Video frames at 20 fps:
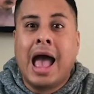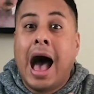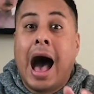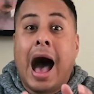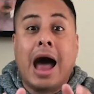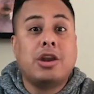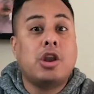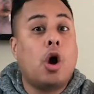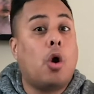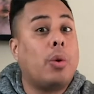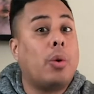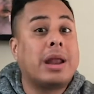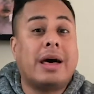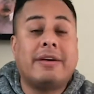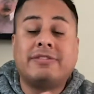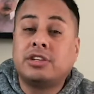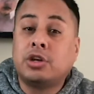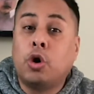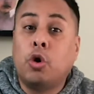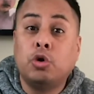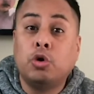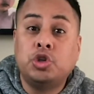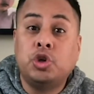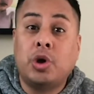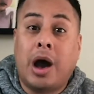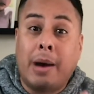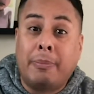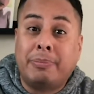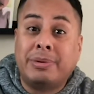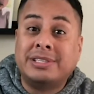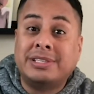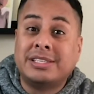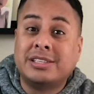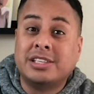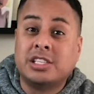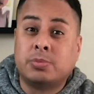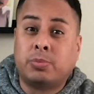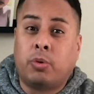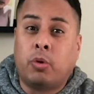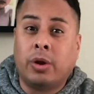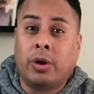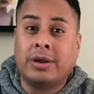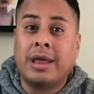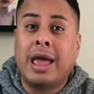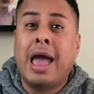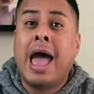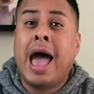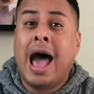I know what I've told you up until this point